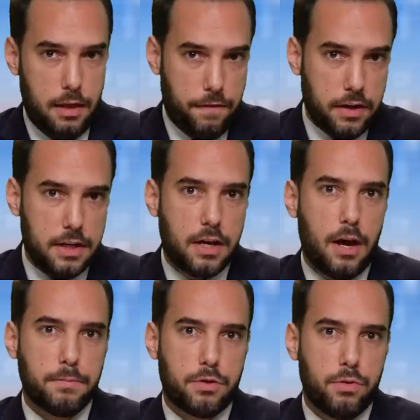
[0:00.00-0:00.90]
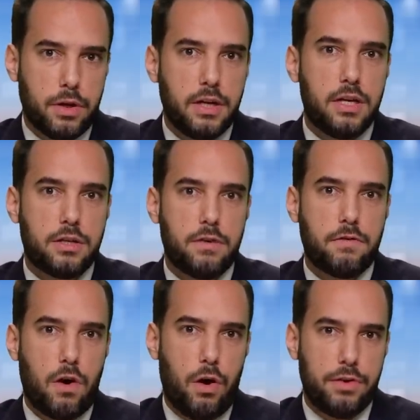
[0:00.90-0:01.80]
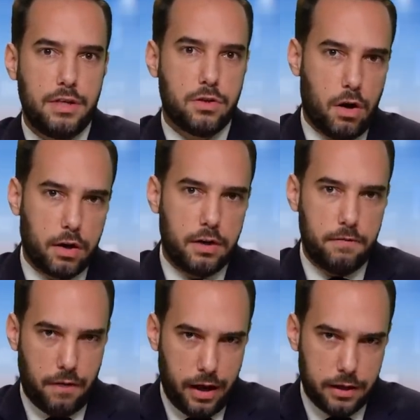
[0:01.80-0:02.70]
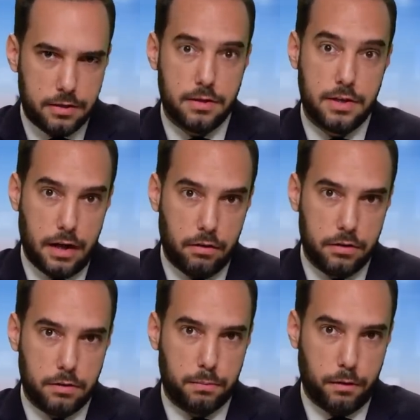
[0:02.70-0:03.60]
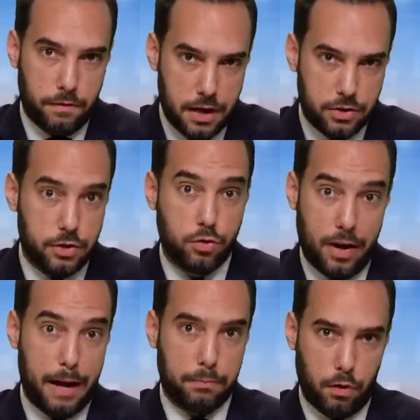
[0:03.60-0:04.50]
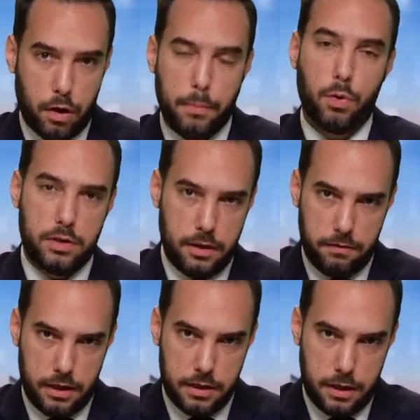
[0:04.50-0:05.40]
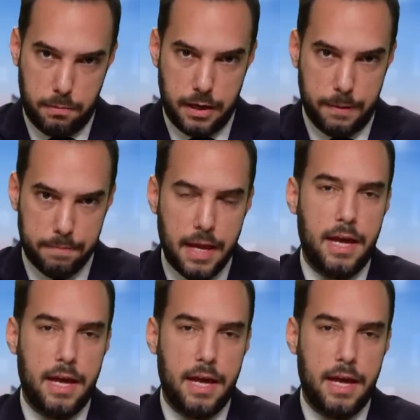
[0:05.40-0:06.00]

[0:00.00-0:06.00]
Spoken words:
The funding comes through an initiative called the Targeted Violence and Terrorism Prevention Grant Program, or TVTP.